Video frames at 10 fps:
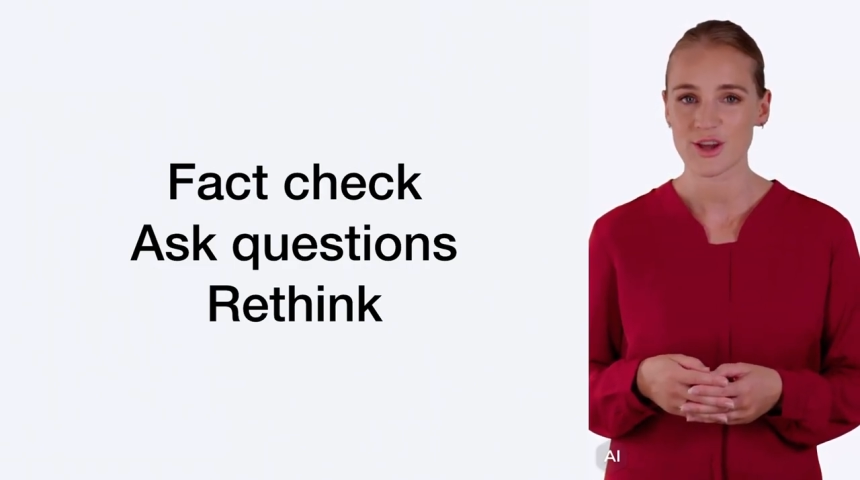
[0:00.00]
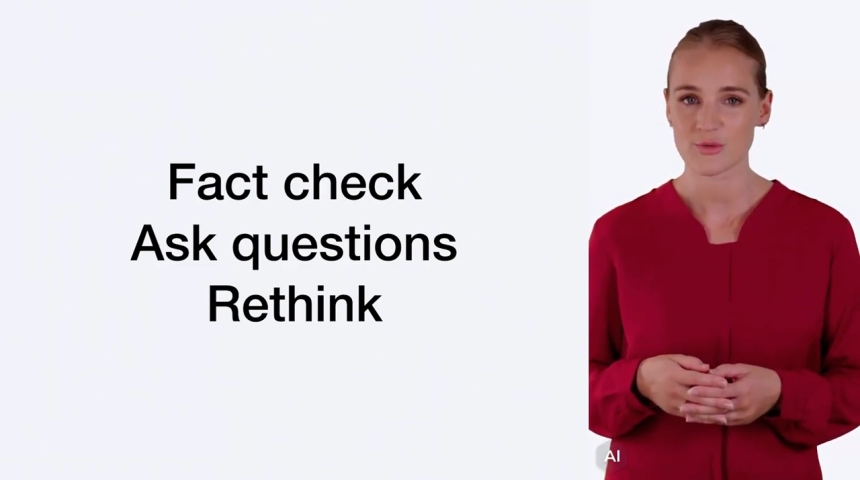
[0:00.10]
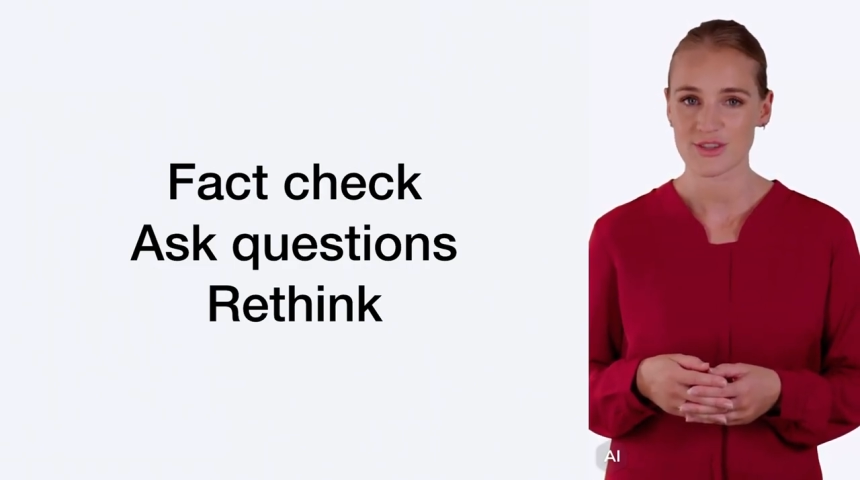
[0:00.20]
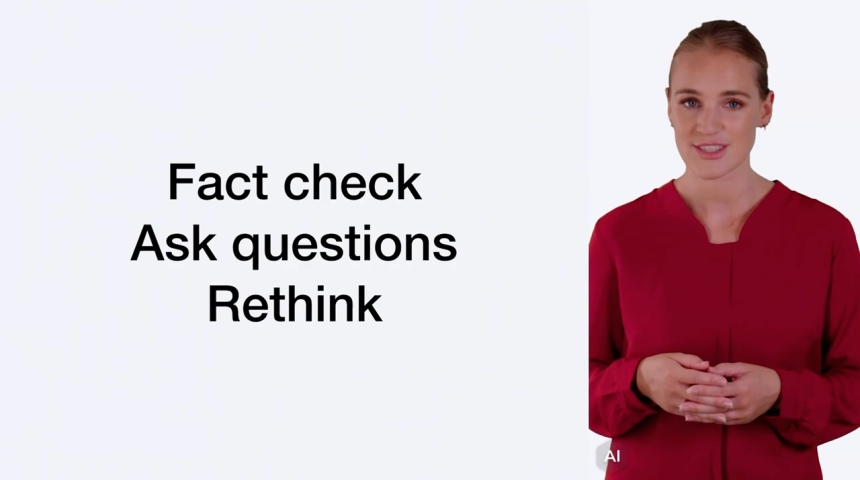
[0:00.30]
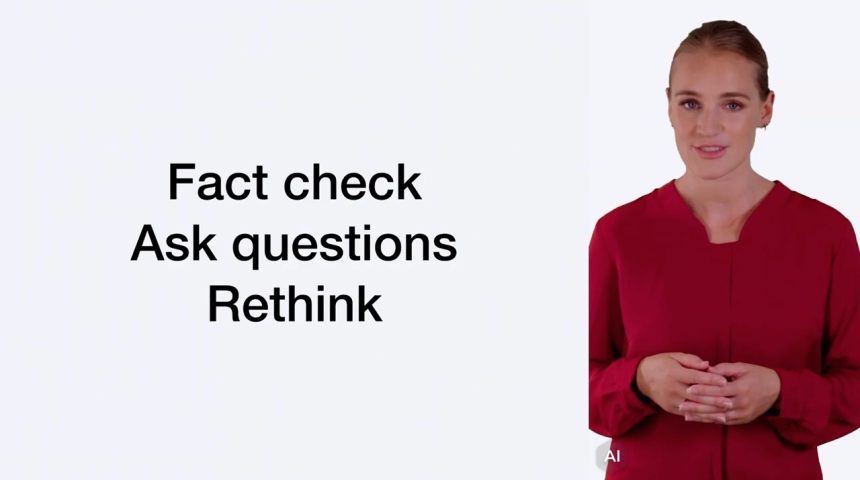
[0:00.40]

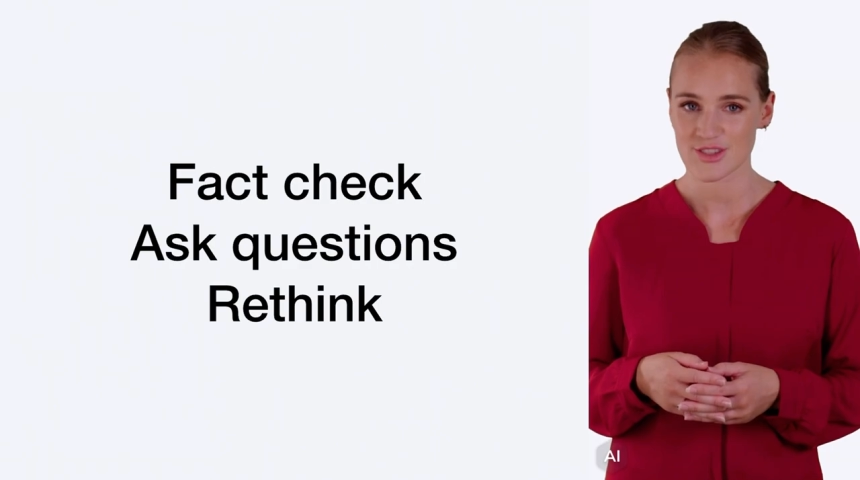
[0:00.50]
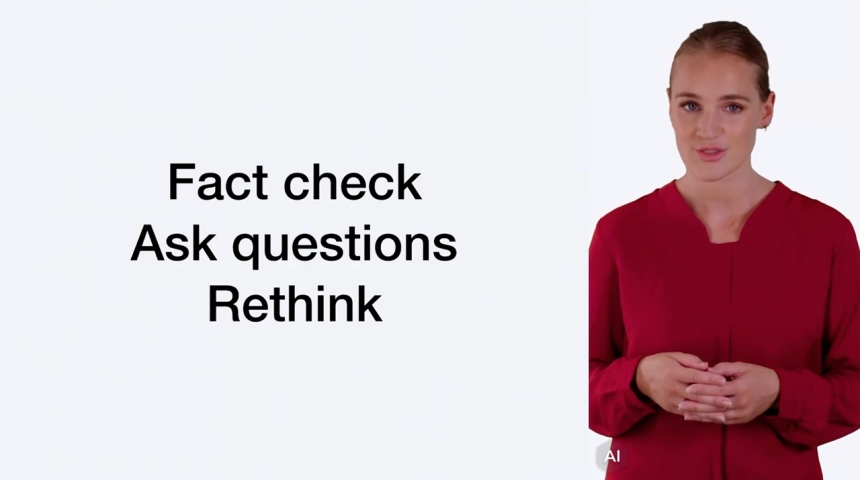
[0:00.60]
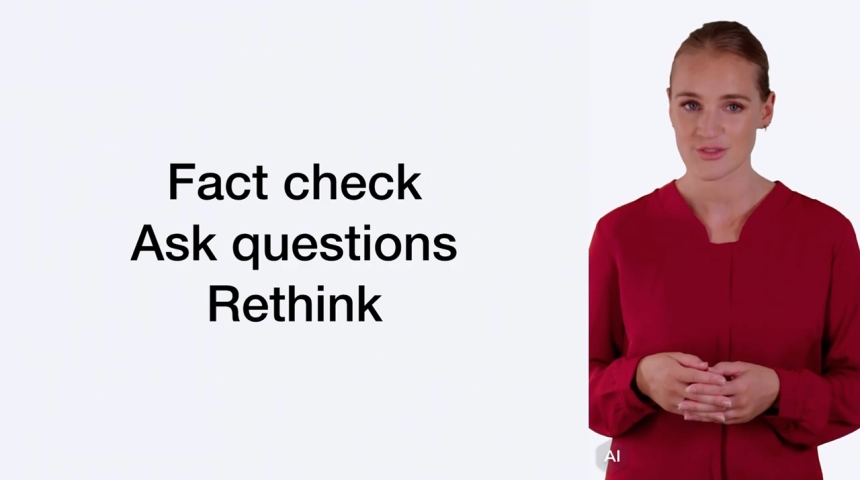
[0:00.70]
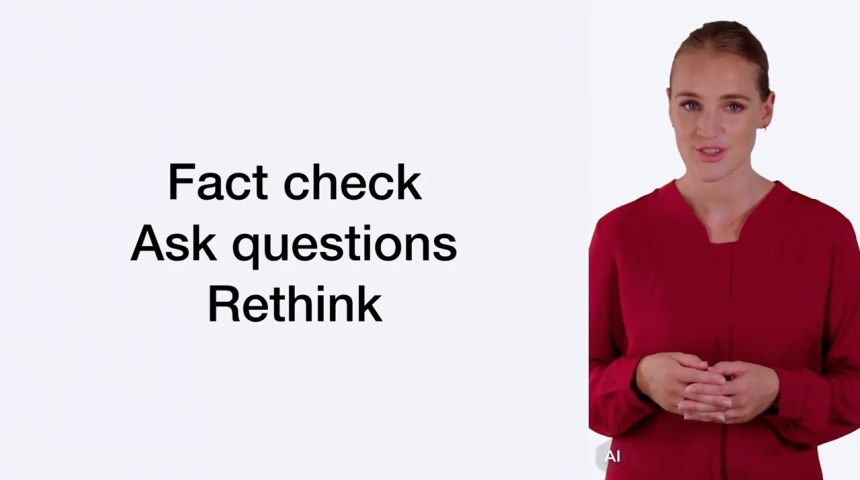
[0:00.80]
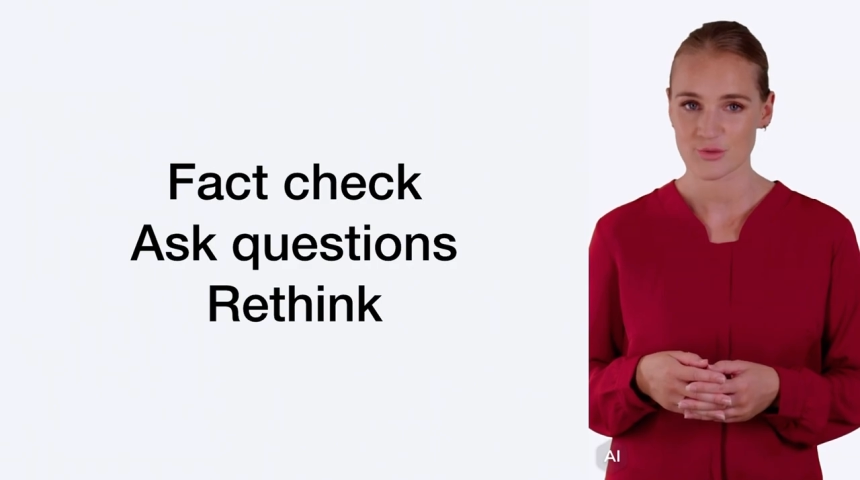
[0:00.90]
we need to
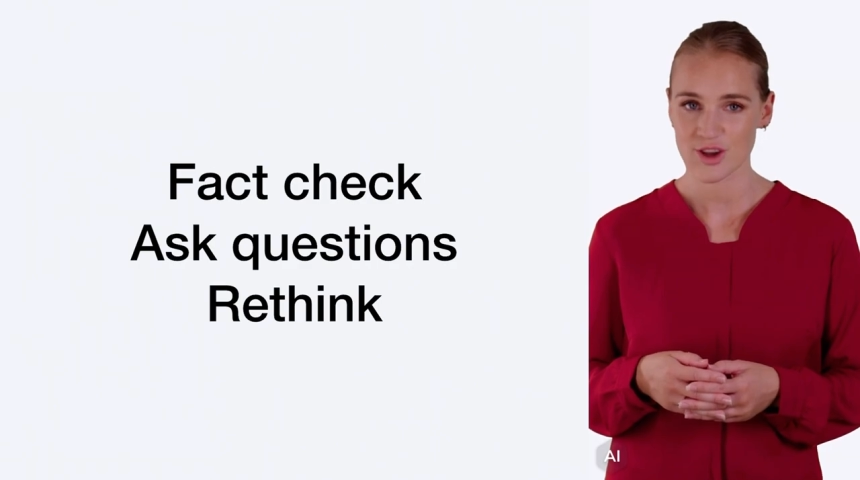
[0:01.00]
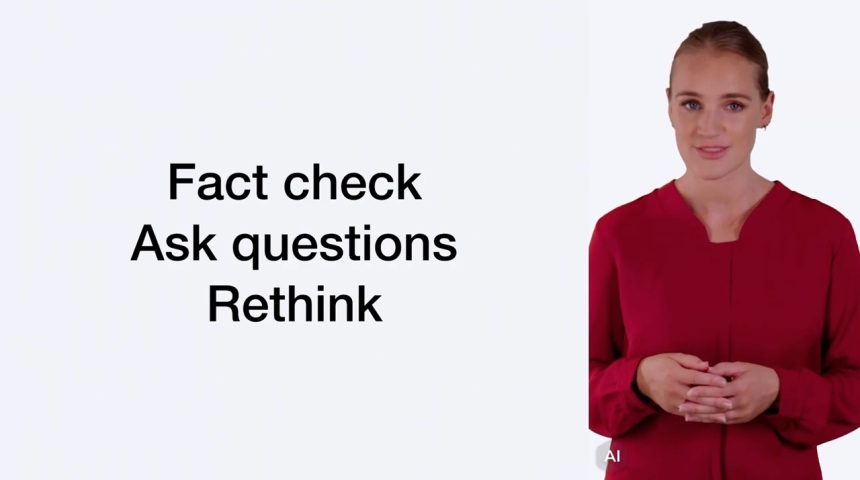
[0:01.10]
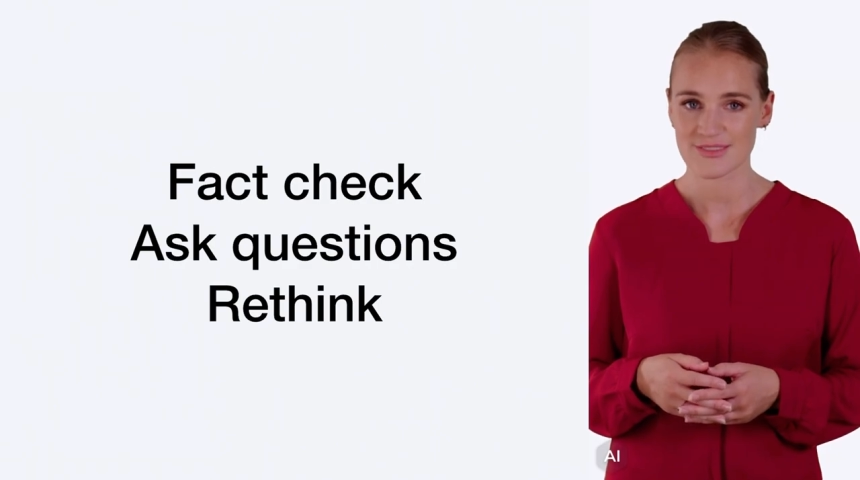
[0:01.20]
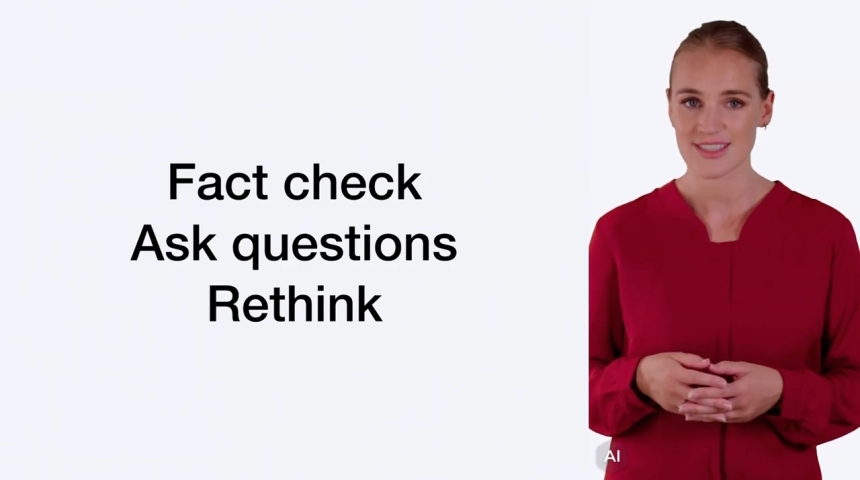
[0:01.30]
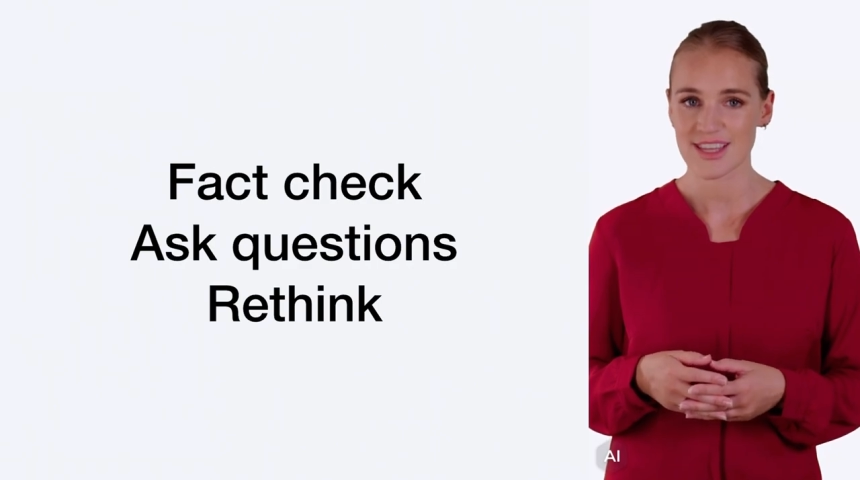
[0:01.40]
use it
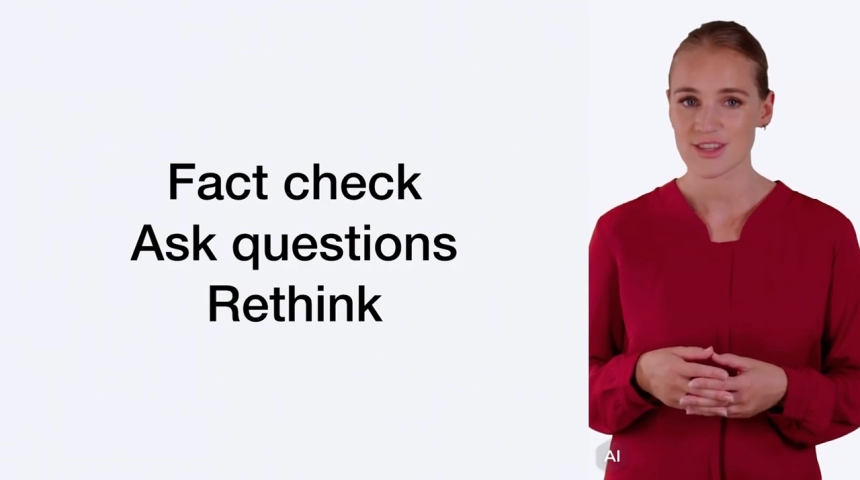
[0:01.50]
wisely